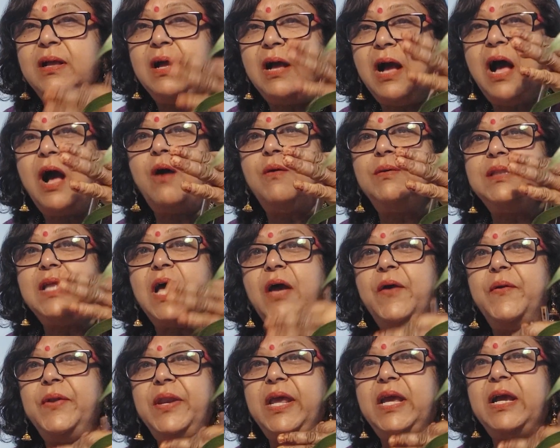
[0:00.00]
How the
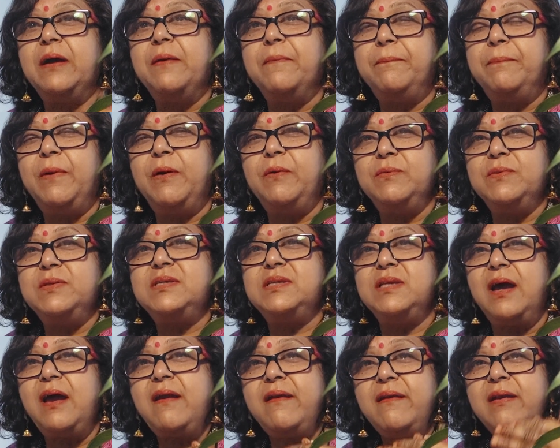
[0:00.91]
ionic compounds
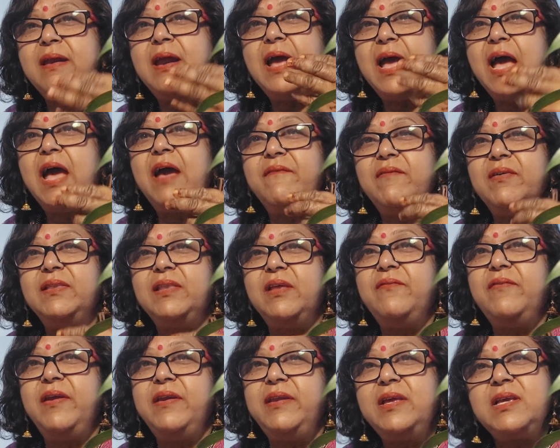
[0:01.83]
are having their
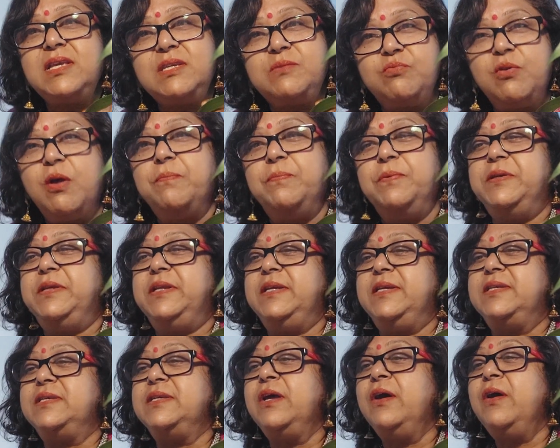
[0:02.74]
various
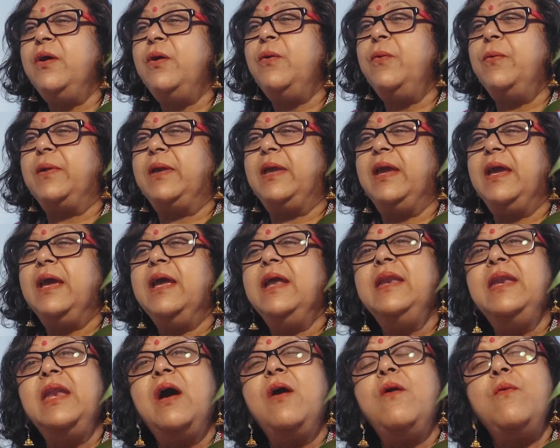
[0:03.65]
properties. Okay.
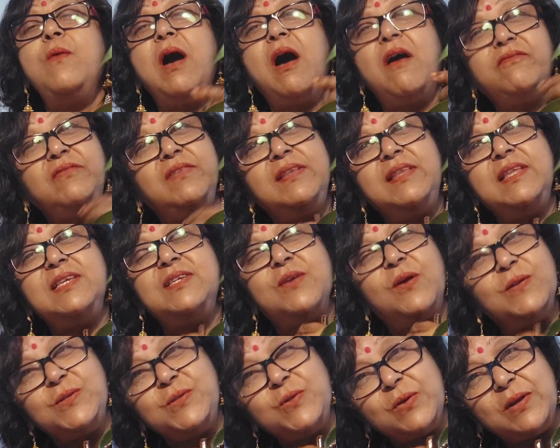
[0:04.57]
Now after this
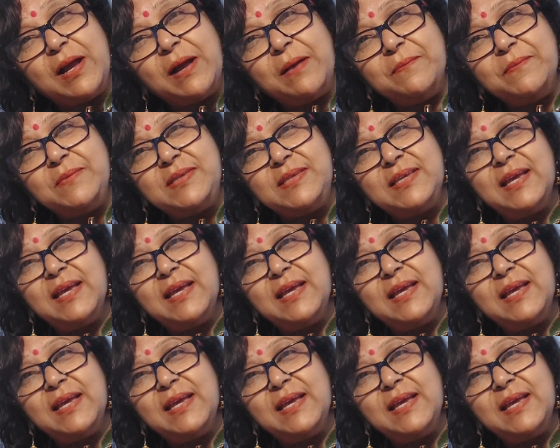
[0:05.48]
also comes